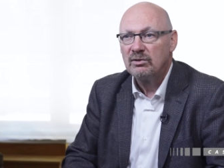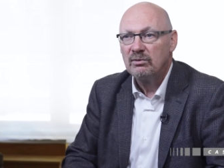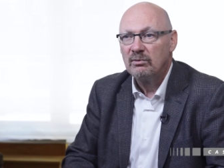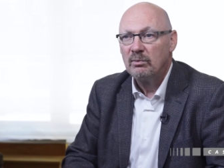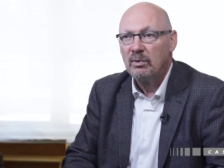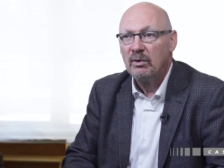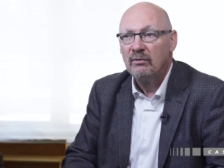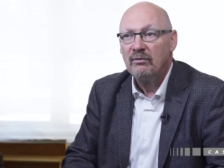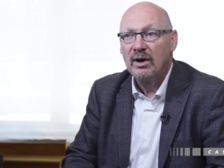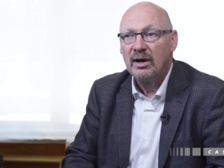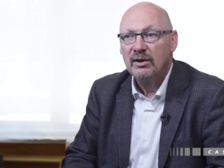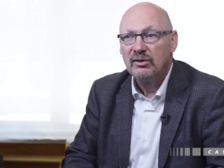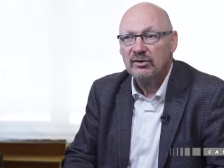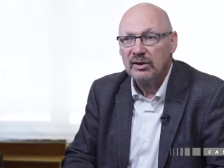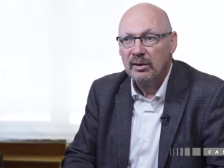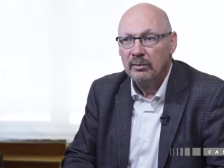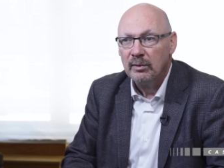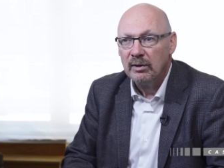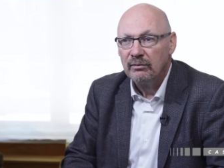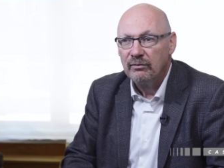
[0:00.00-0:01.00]
provides
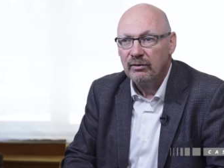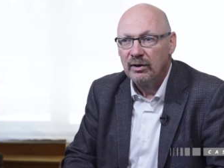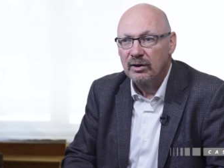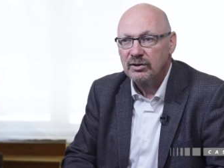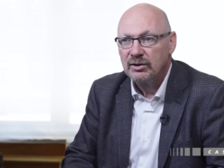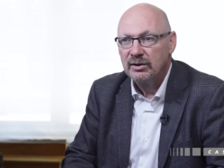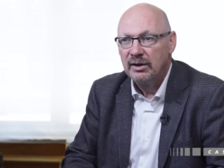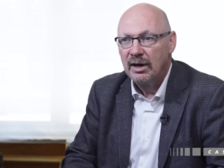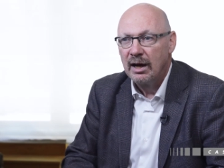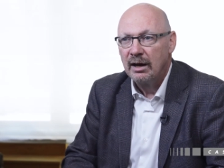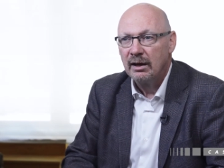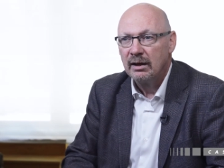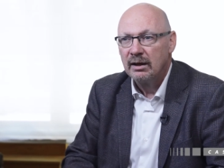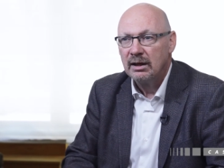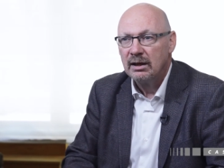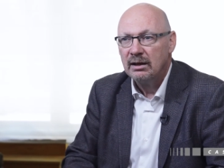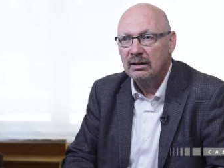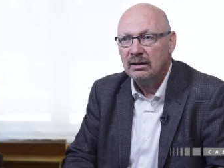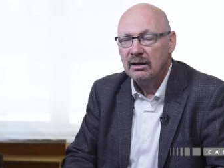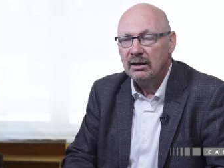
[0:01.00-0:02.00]
some of the
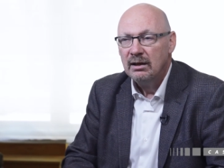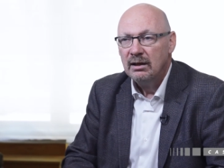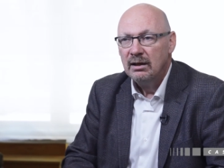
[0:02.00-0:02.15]
functionality,